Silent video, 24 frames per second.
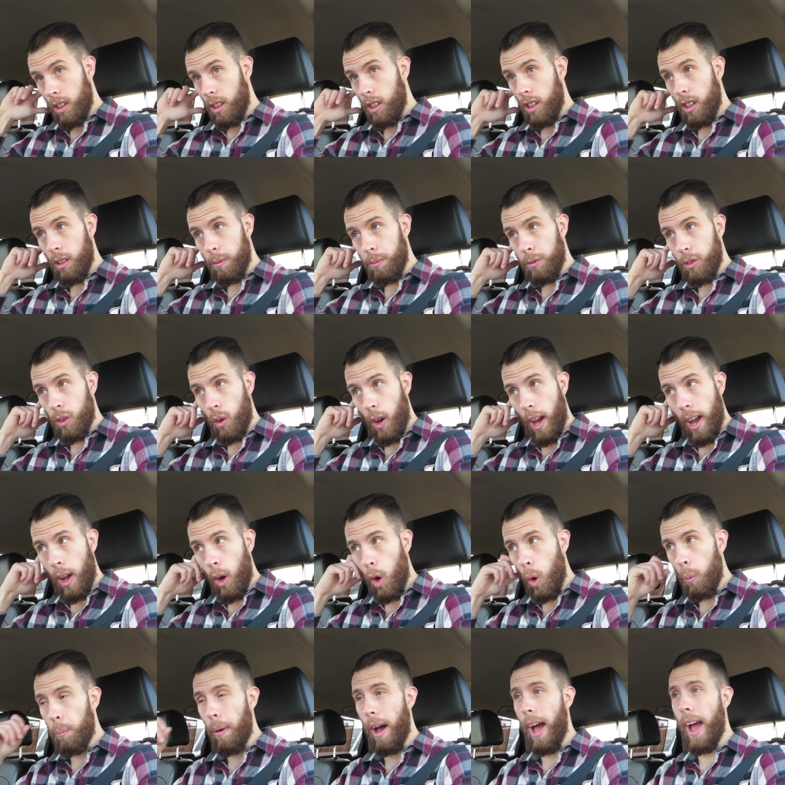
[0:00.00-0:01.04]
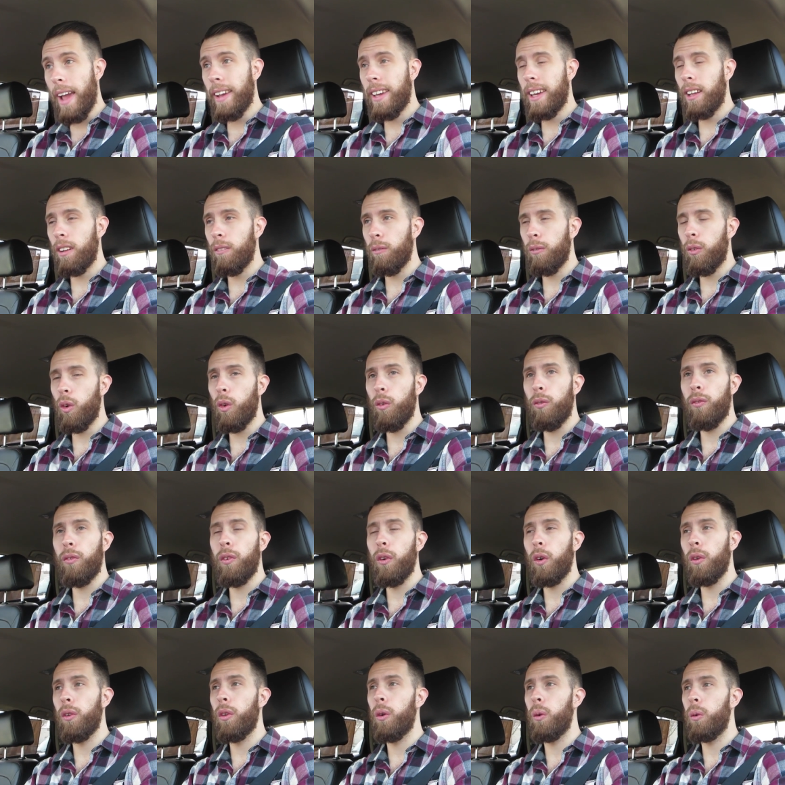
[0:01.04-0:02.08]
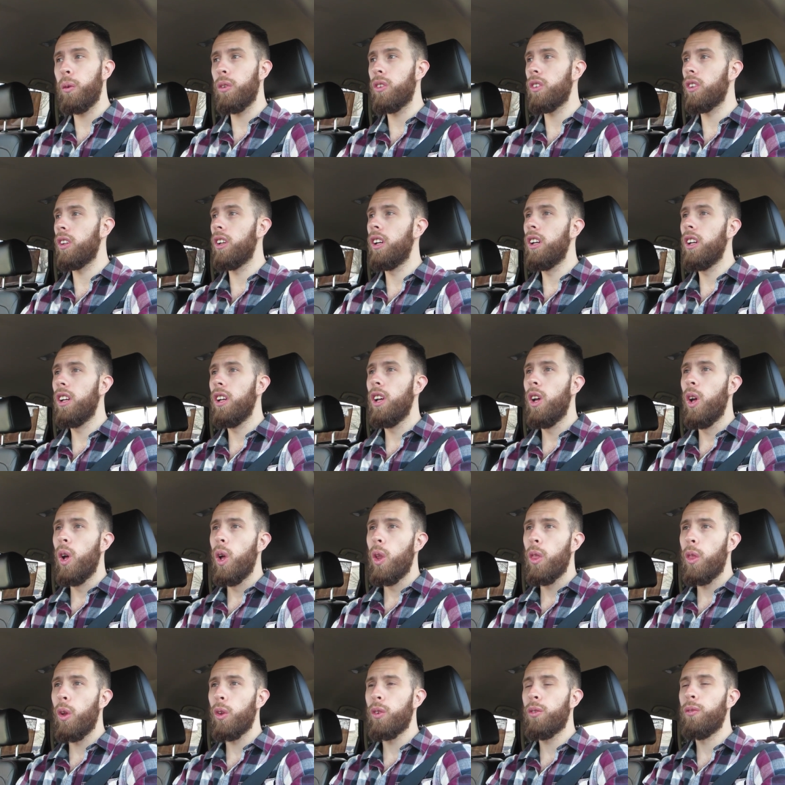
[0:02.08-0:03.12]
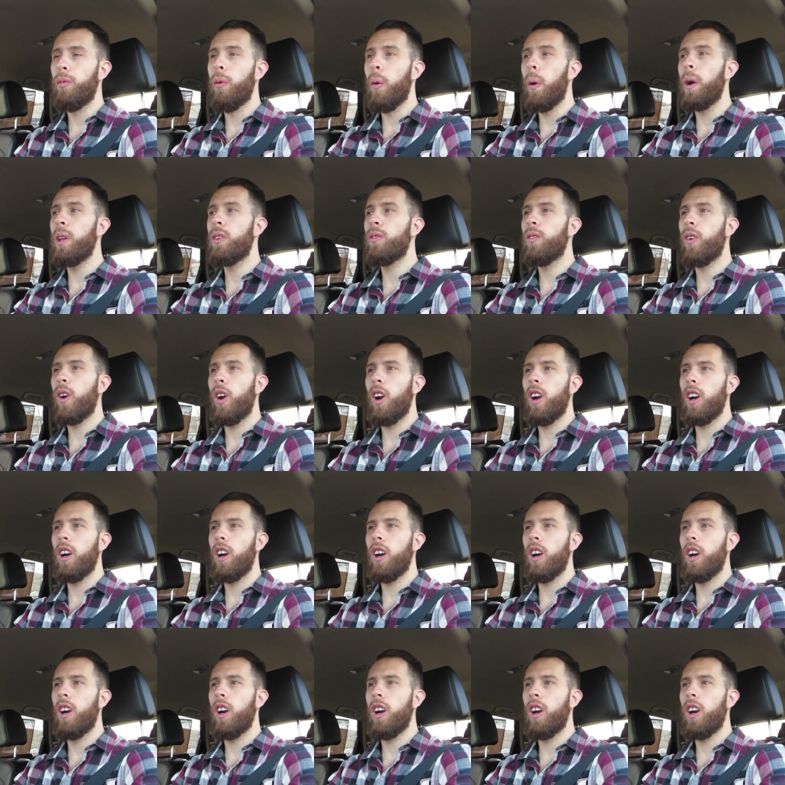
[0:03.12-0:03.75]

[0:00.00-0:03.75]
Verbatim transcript: Um, so I hope I can fulfill those those voids for